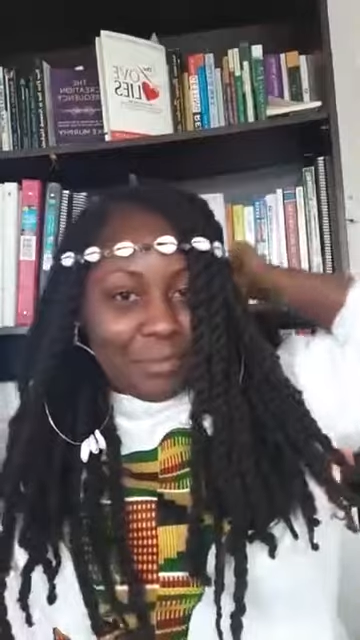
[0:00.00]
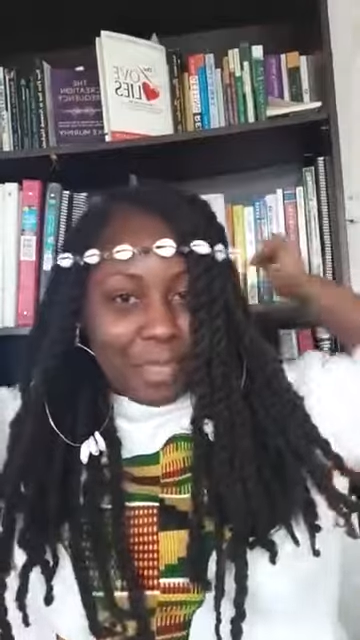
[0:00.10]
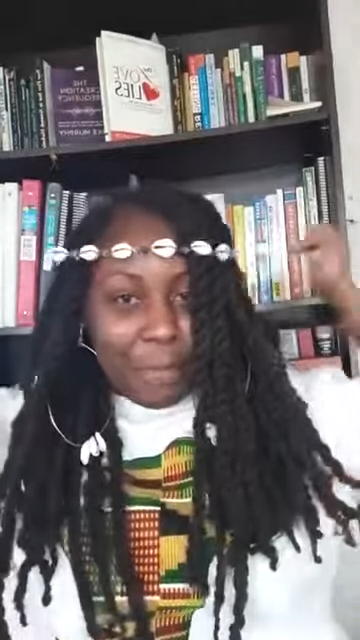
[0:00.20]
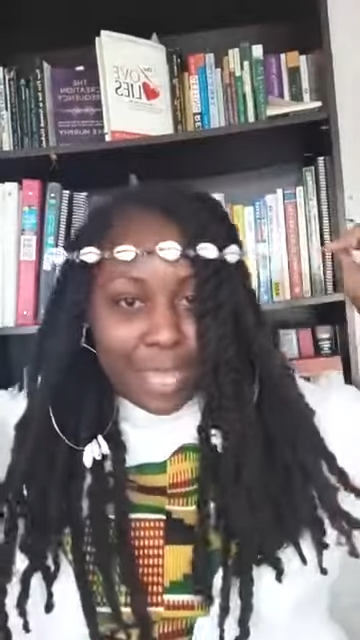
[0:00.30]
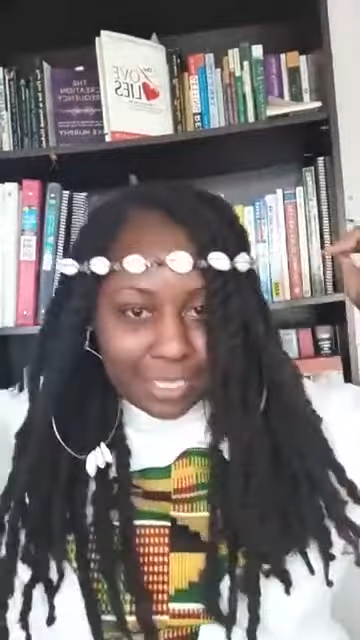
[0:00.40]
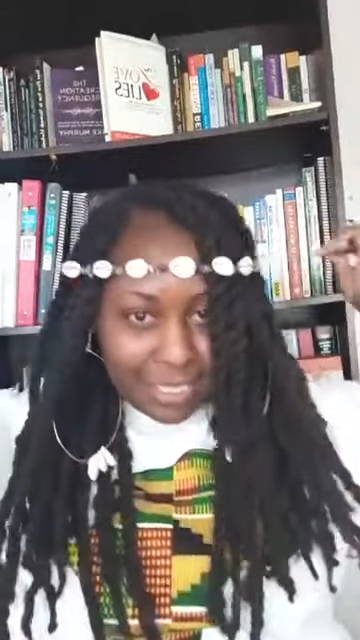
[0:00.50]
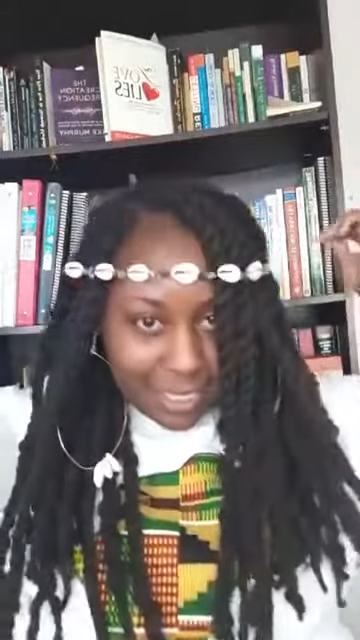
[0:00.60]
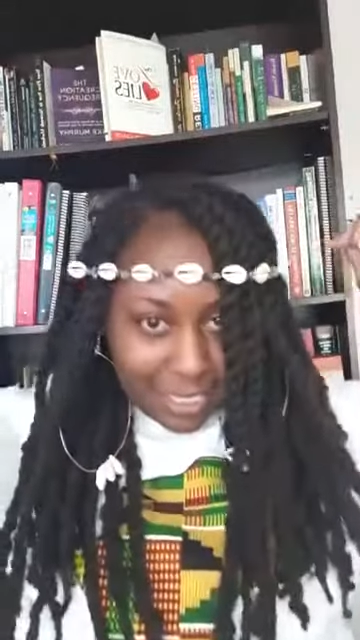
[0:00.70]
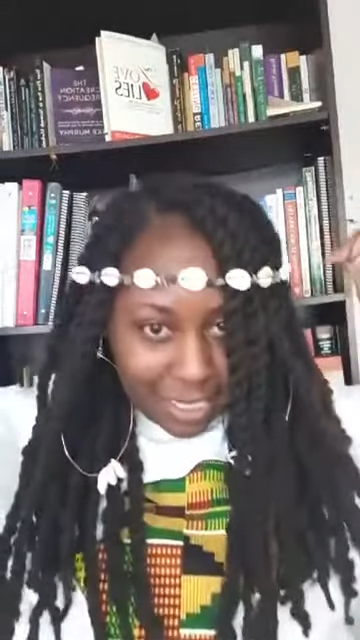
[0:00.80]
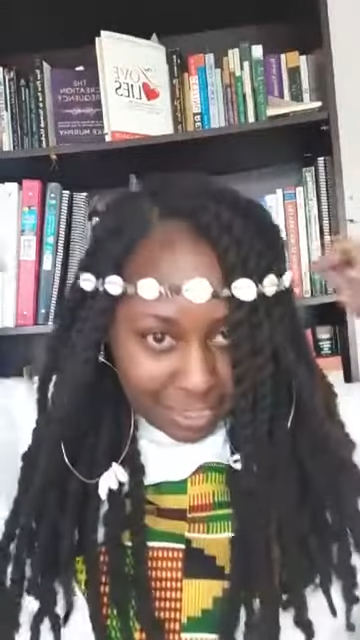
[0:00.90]

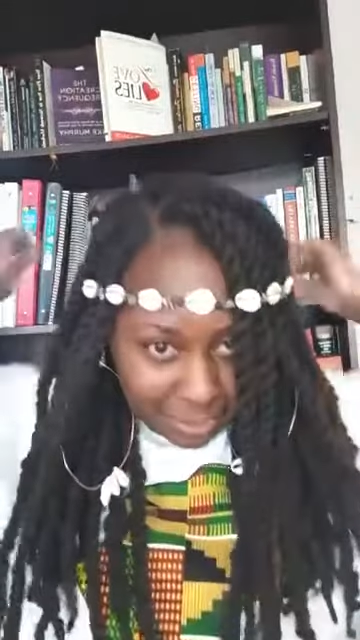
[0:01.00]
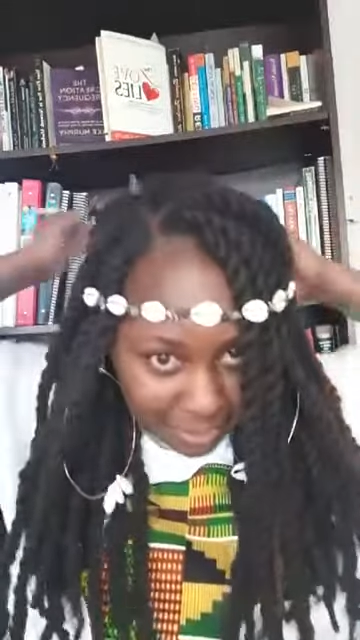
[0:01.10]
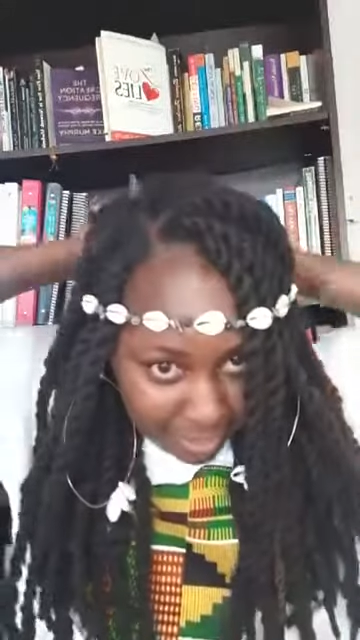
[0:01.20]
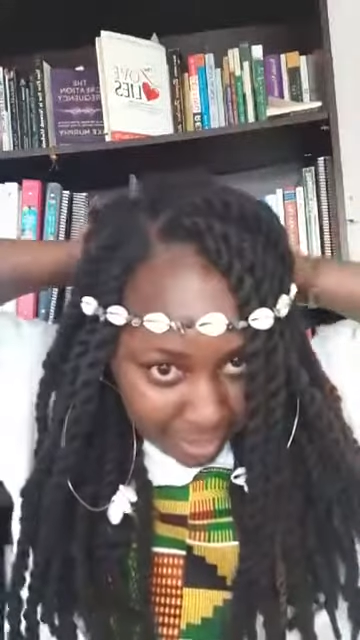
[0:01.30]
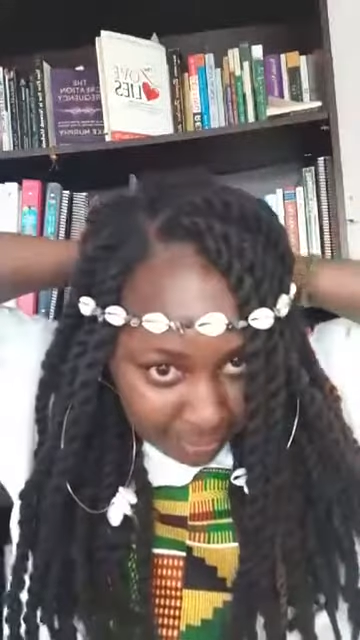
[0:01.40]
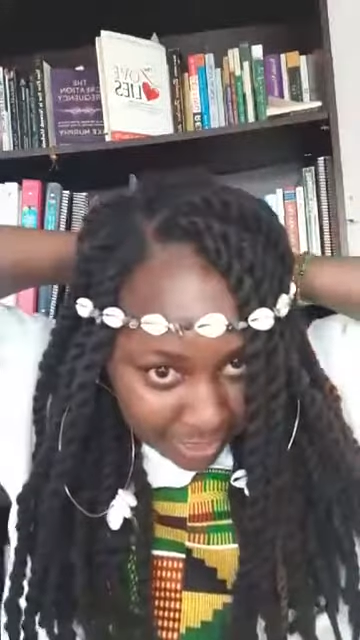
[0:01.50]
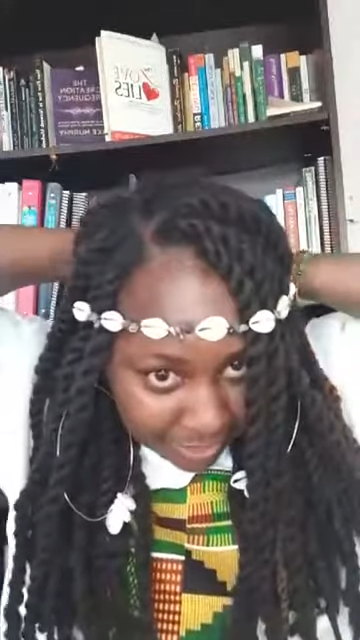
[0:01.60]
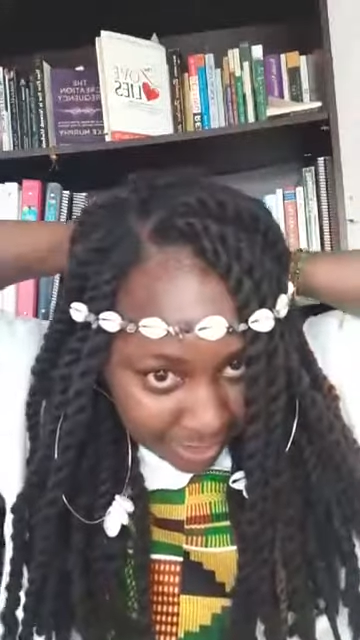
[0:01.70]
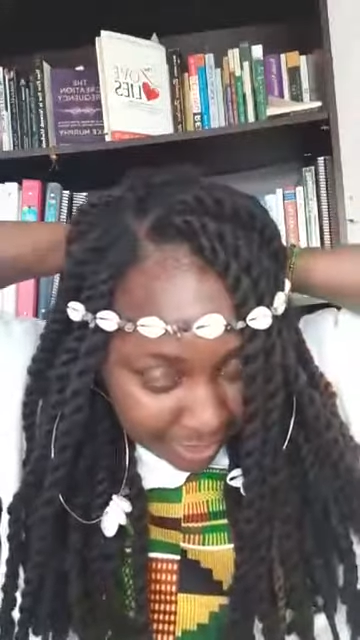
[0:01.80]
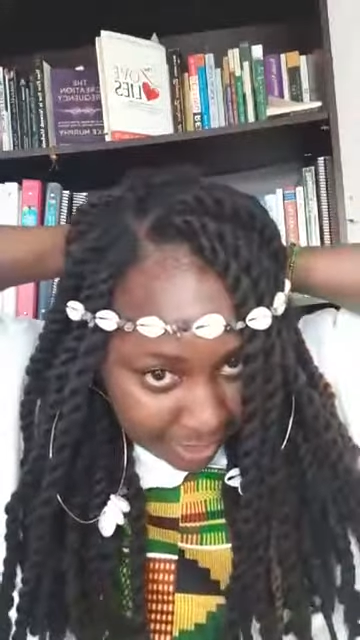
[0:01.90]
basically, I'm going to
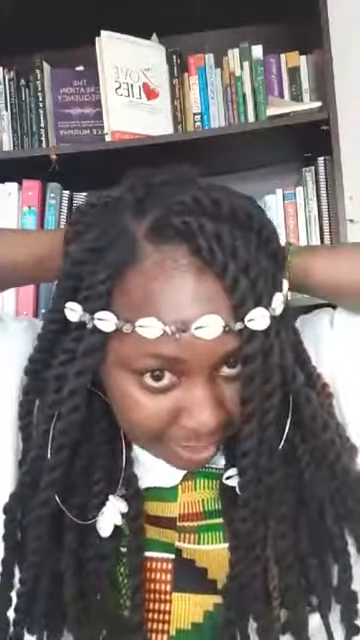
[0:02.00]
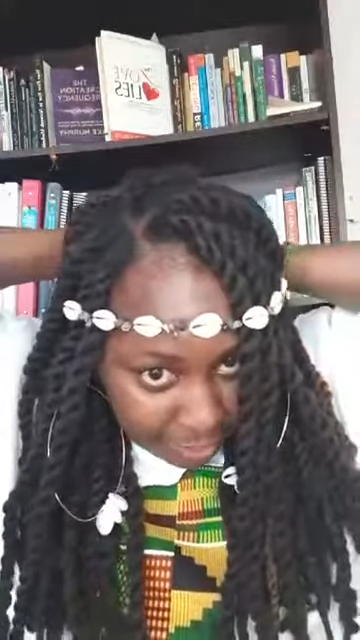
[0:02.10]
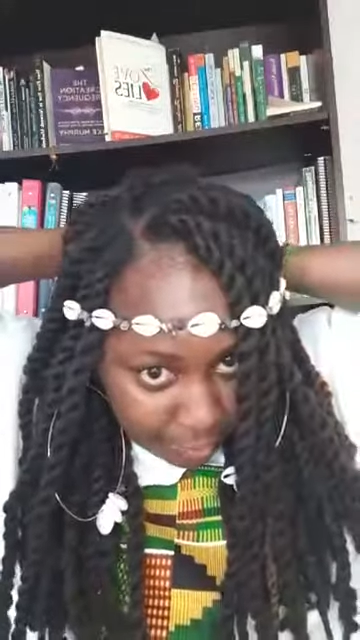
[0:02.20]
take the 2